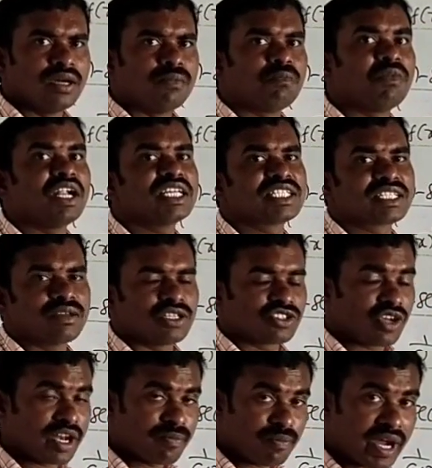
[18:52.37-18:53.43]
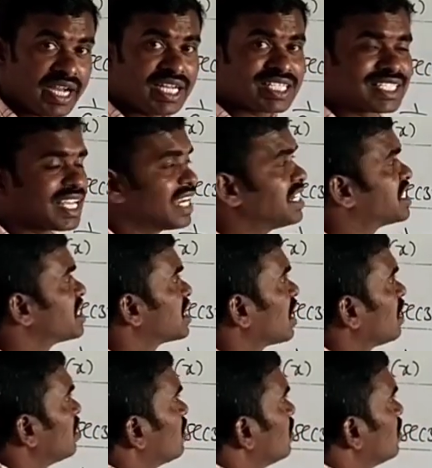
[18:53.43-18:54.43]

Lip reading: plus, minus sin theta.